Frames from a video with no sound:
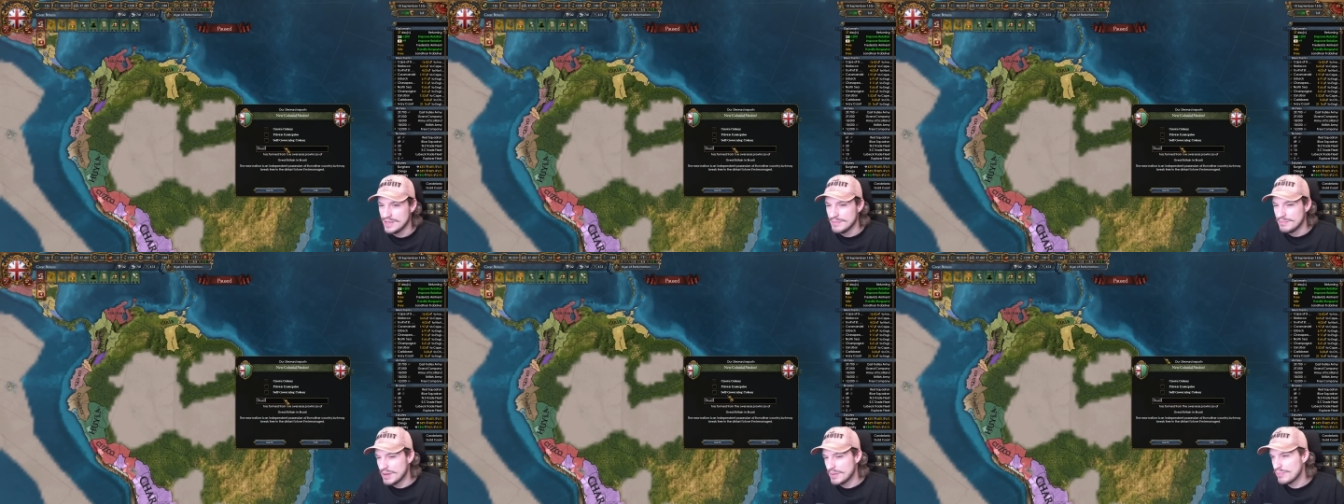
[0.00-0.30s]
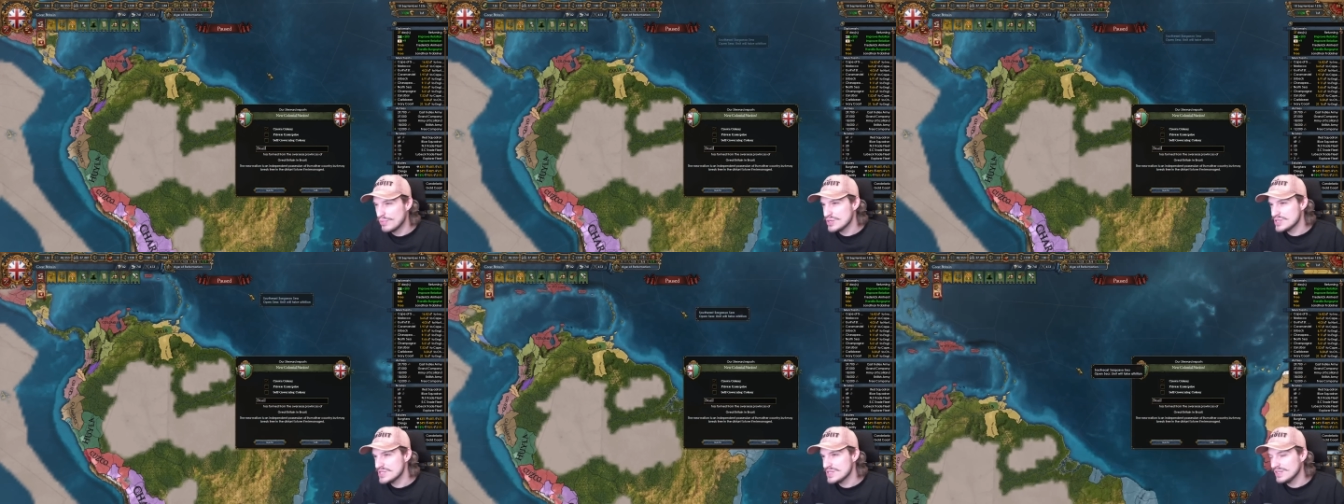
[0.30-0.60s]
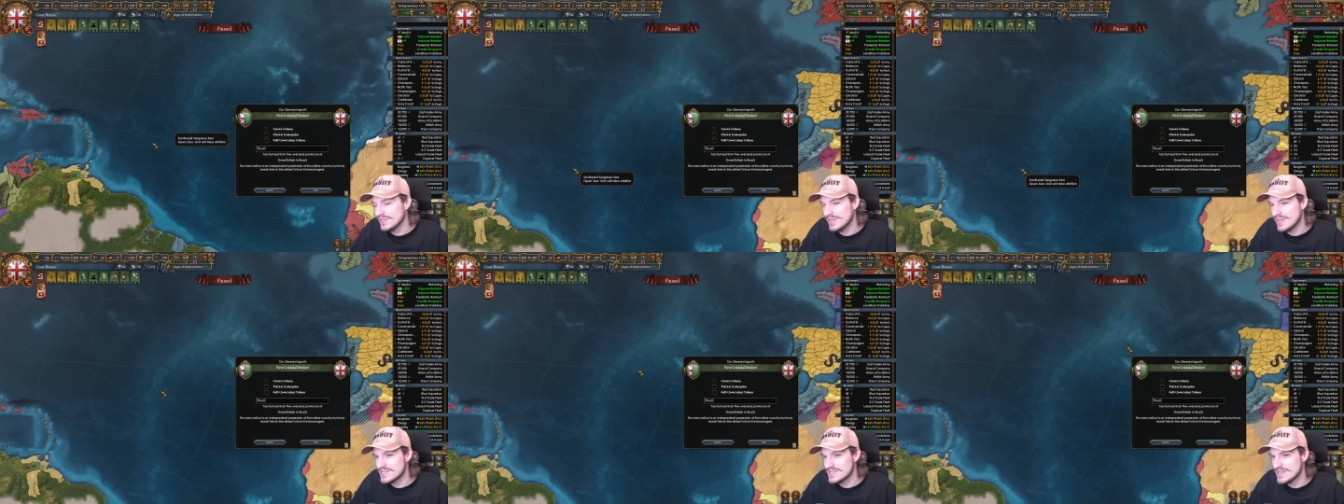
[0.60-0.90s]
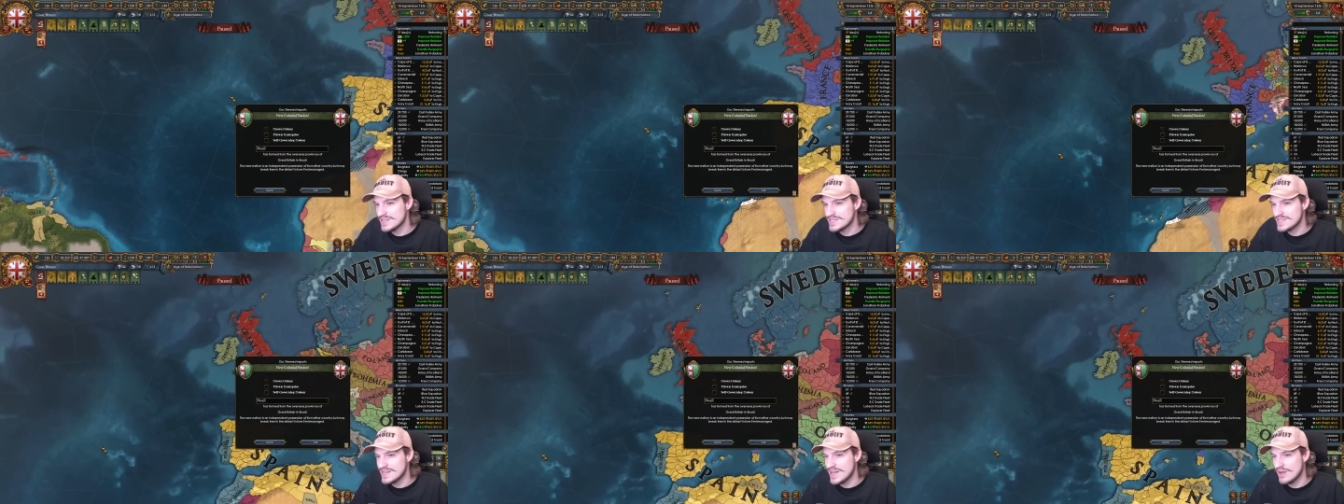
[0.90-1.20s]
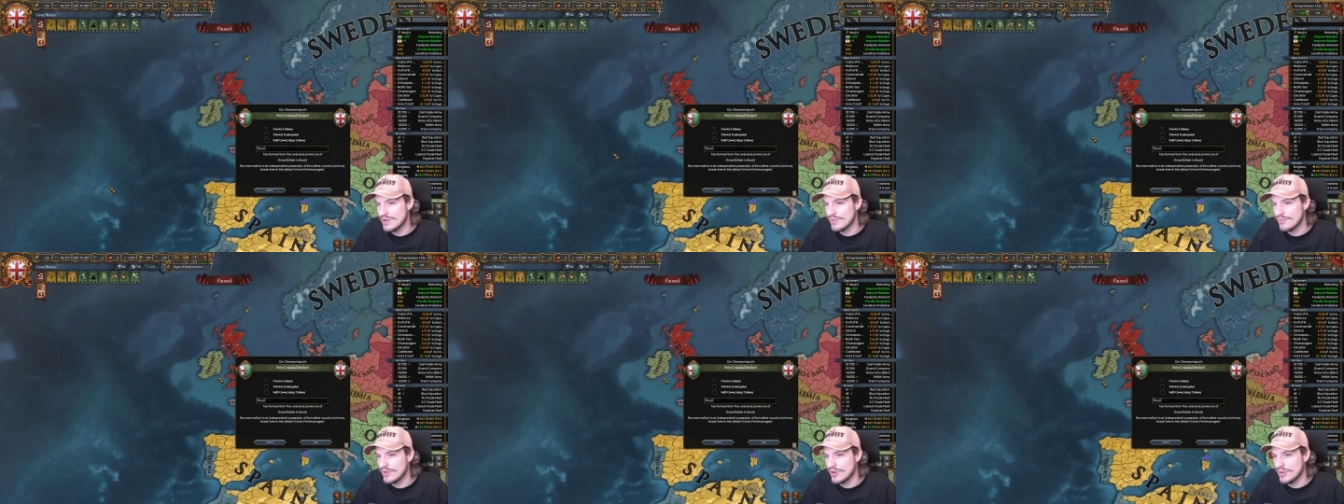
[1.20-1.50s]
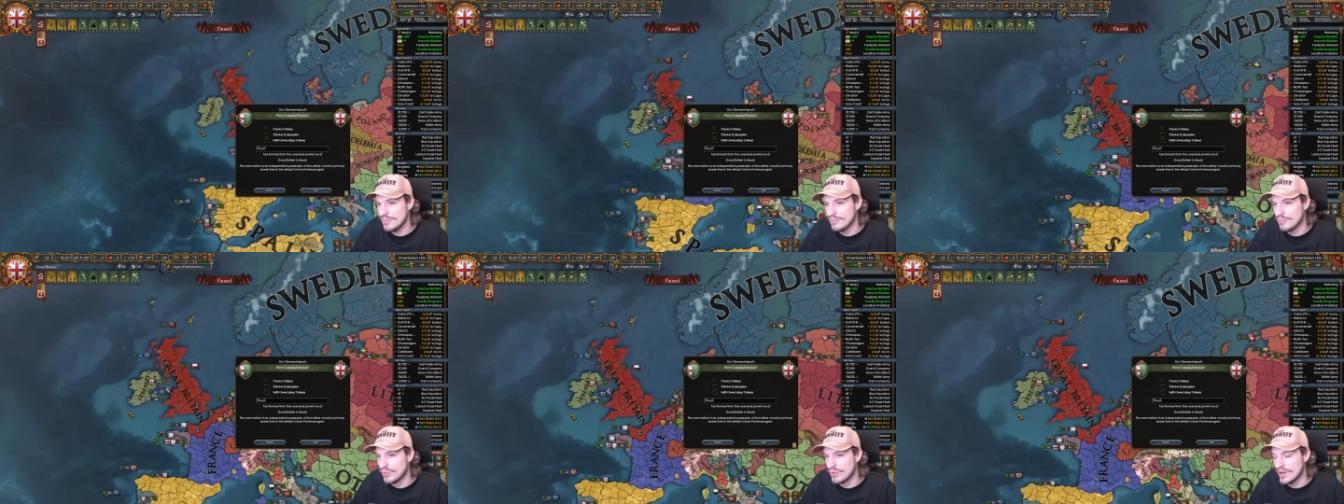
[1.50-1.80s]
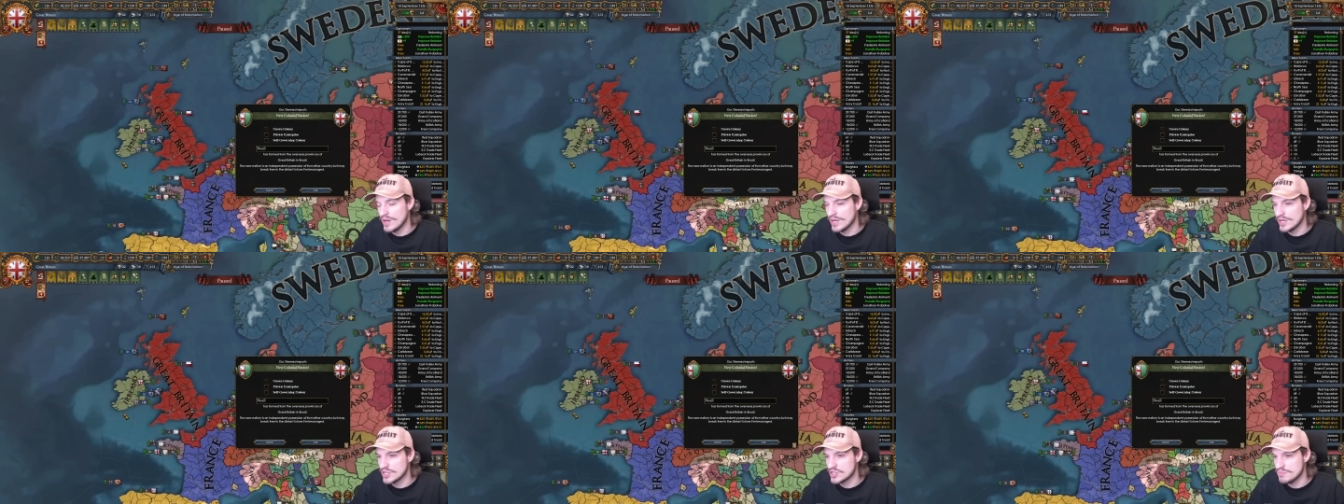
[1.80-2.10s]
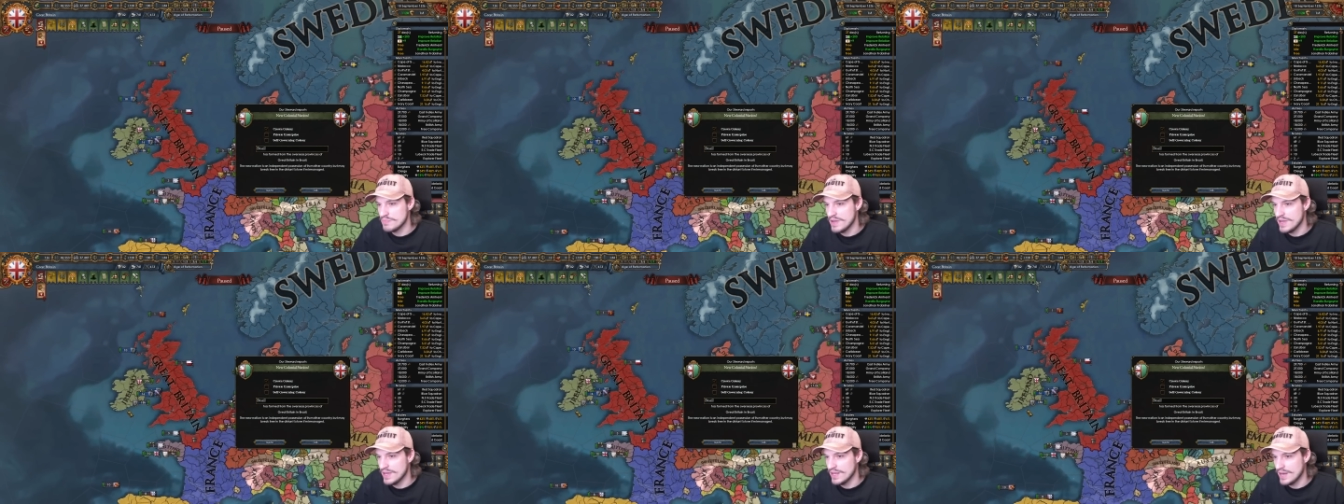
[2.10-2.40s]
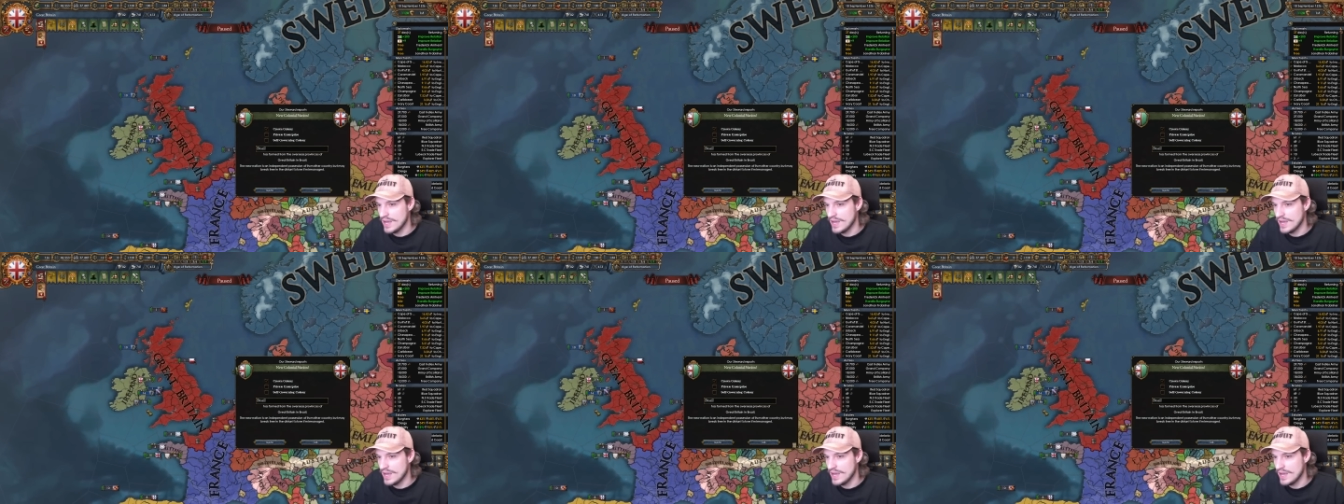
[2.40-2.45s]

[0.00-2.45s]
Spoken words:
But Brazil doesn't sound very British, man.